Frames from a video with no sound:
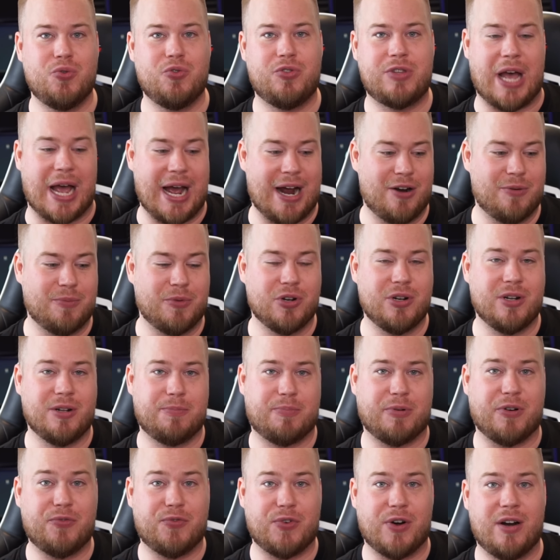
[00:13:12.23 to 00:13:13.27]
tire model
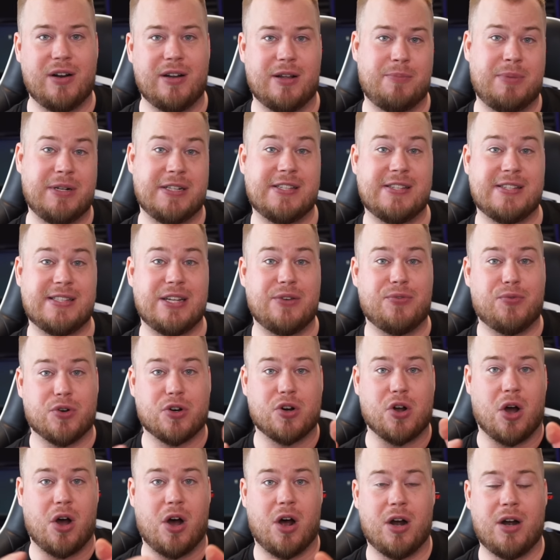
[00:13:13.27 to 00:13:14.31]
prefer a bit stiffer
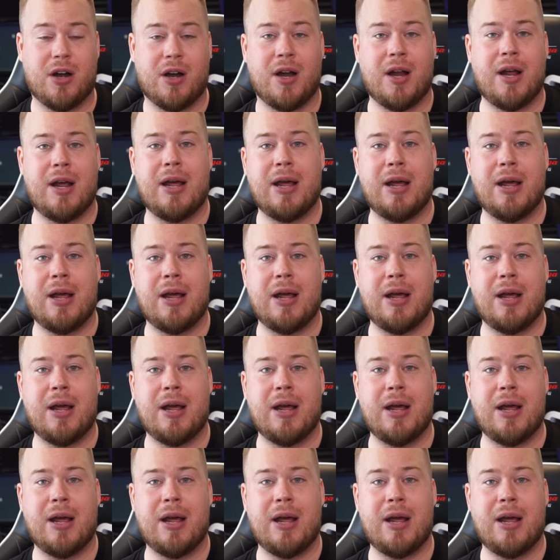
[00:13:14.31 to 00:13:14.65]
car,